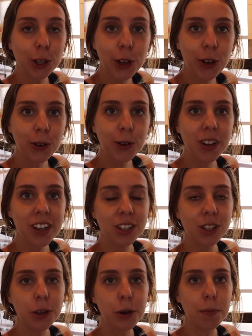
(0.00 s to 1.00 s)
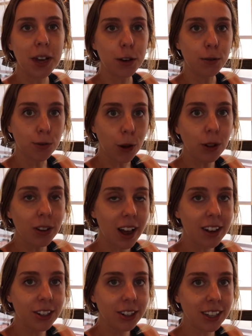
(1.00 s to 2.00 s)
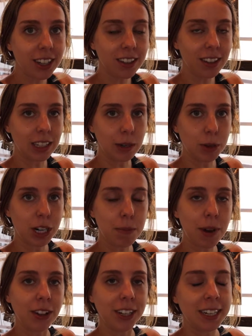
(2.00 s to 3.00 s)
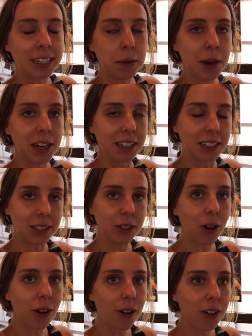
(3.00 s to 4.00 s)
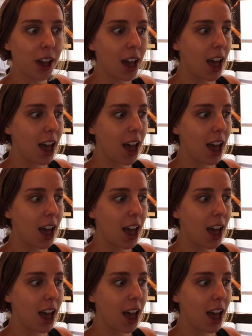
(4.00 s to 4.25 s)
II to make a vault underneath the Liberty Bell in Independence Hall